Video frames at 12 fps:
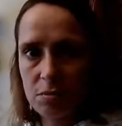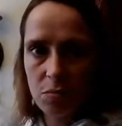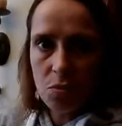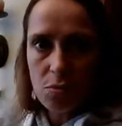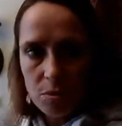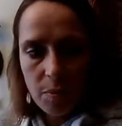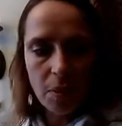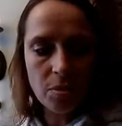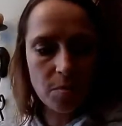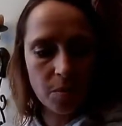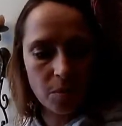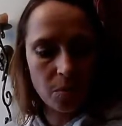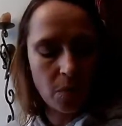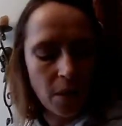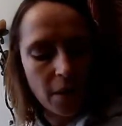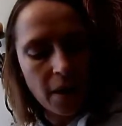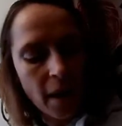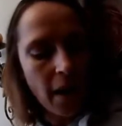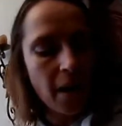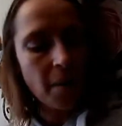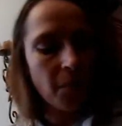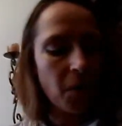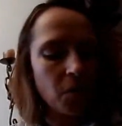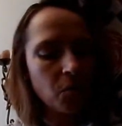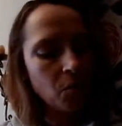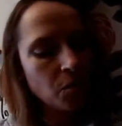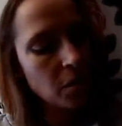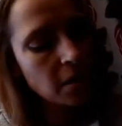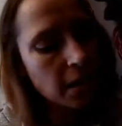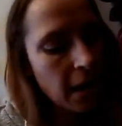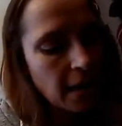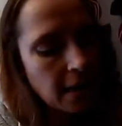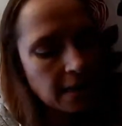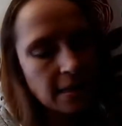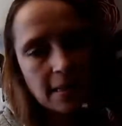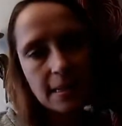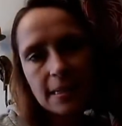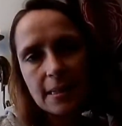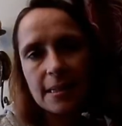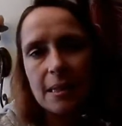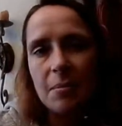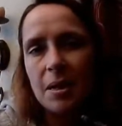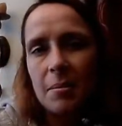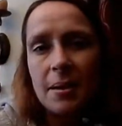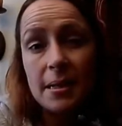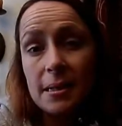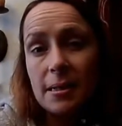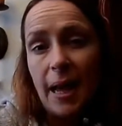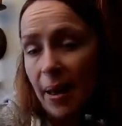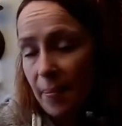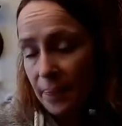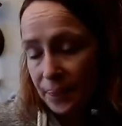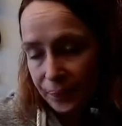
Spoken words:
small as possible, I ordered a 60mm stem.